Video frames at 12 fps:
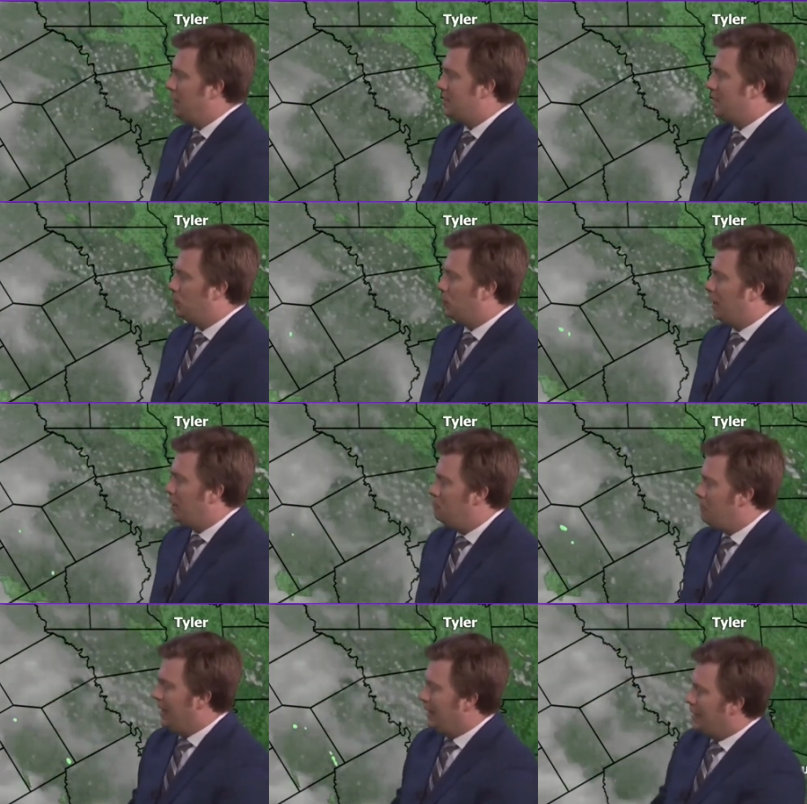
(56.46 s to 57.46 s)
see the rain
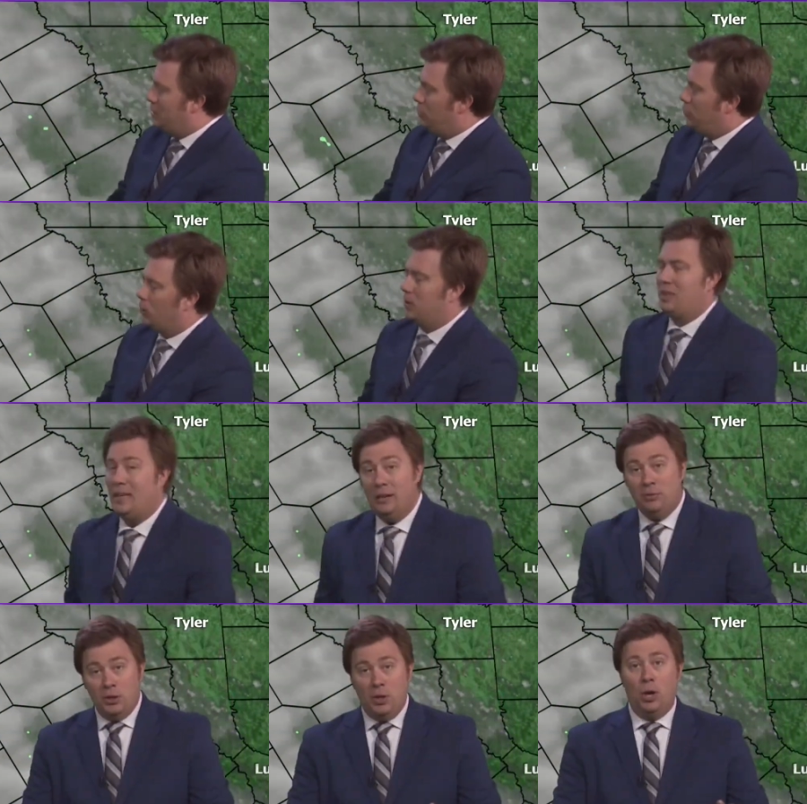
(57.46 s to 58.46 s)
make it north,
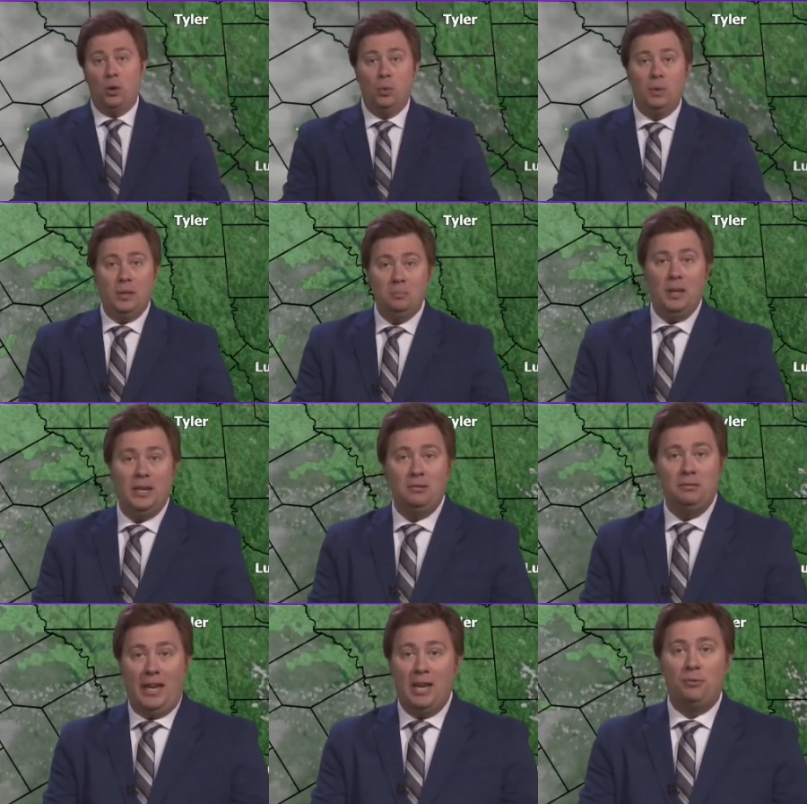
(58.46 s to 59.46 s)
even though it made
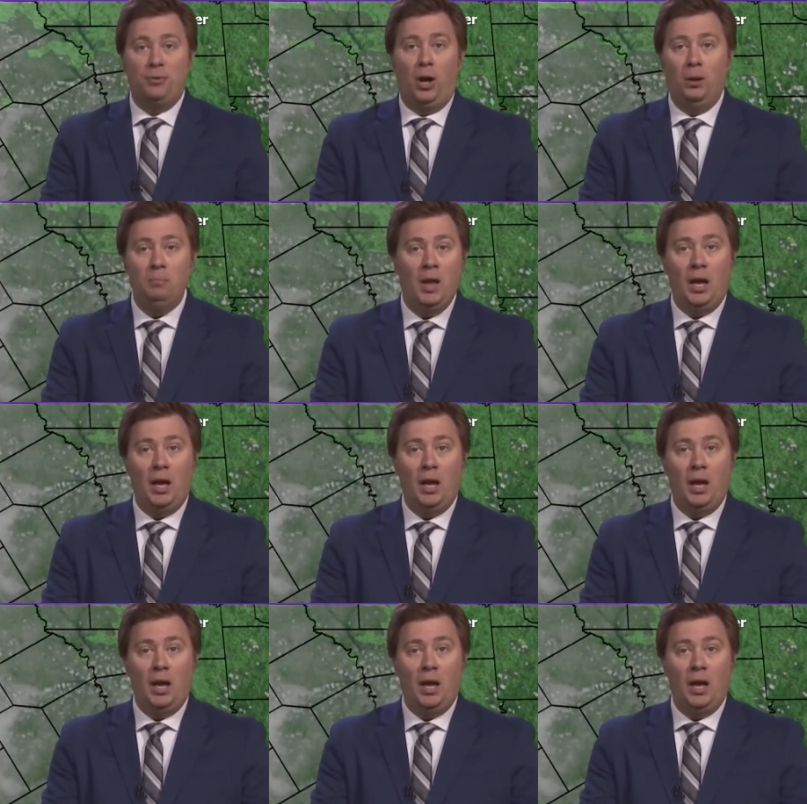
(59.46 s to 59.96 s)
landfall